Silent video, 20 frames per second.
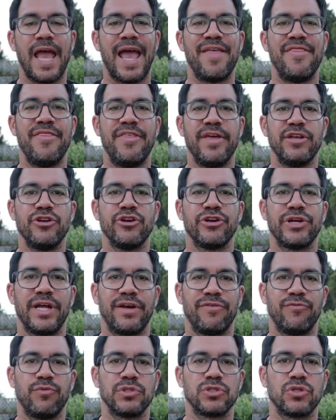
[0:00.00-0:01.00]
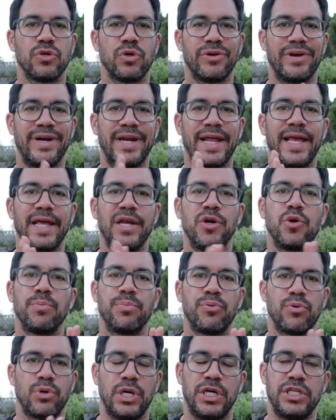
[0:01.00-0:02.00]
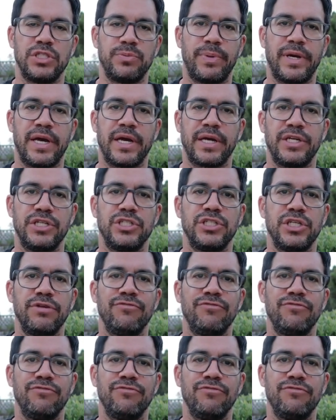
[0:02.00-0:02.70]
And then you're going to have what's called an enterprise package.